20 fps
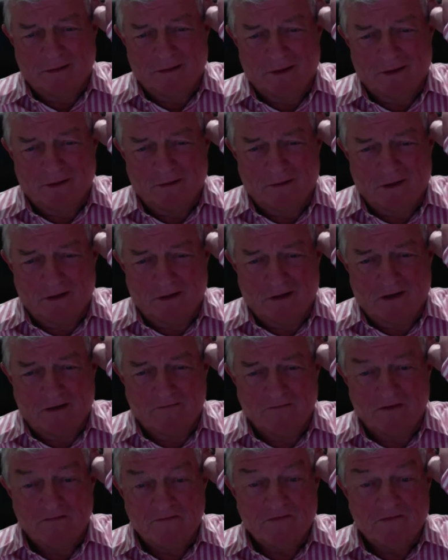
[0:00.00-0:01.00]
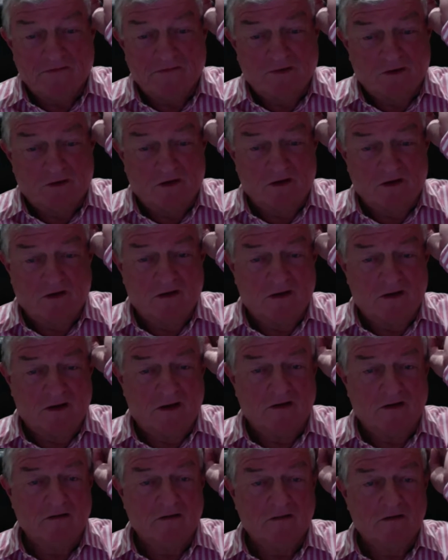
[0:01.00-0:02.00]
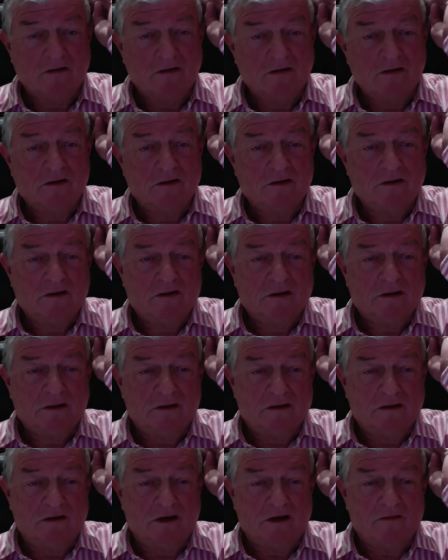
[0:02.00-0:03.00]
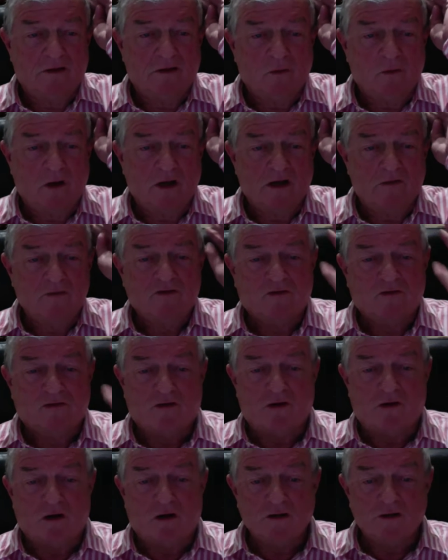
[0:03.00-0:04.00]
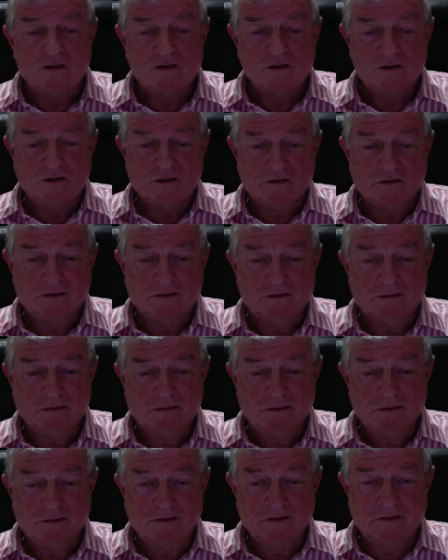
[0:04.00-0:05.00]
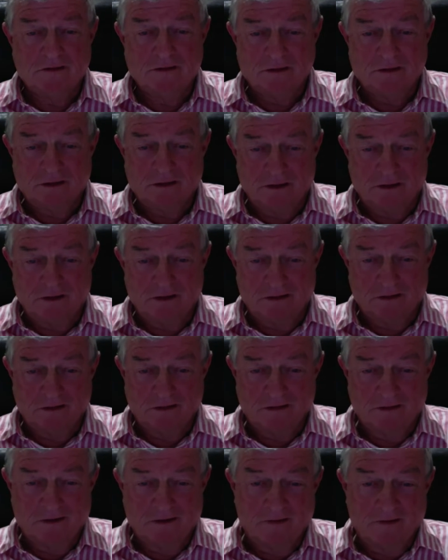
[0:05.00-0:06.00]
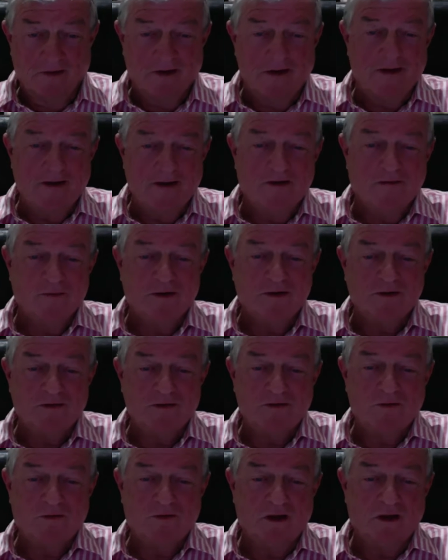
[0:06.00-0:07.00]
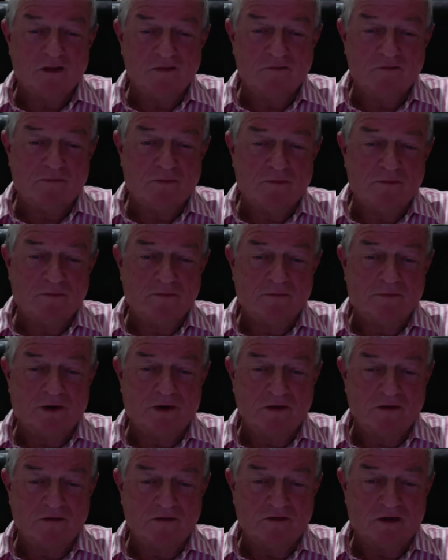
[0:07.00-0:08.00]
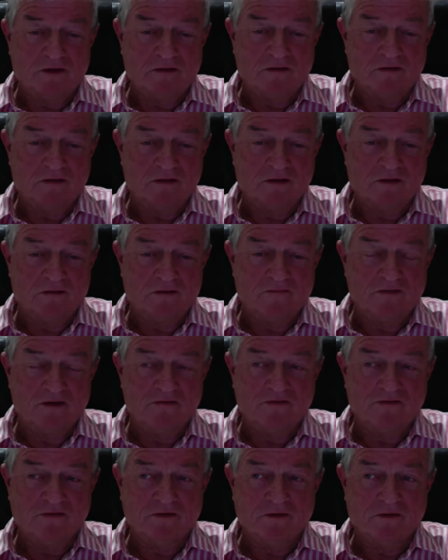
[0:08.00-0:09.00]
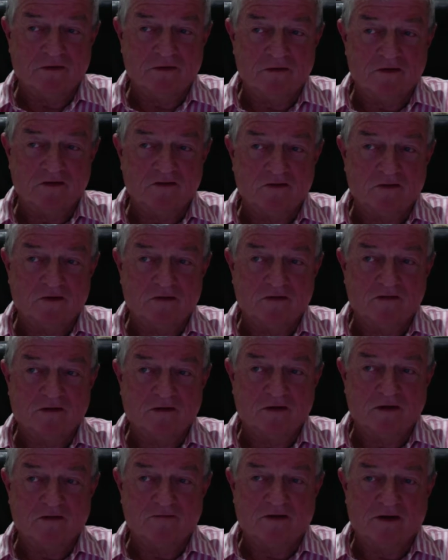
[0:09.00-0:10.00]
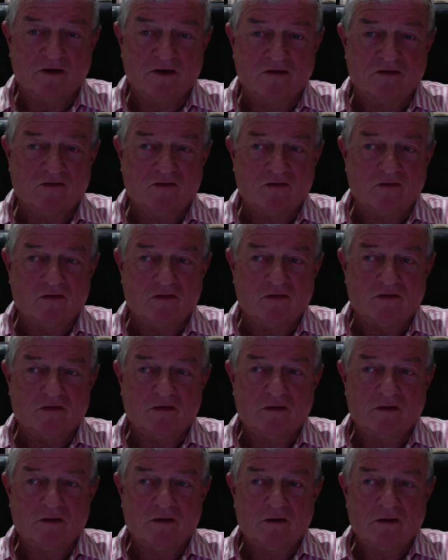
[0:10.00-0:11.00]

I've never forgotten how, while he was cross, and then he got me to do one other project, and I've never forgotten this one because I never understood it.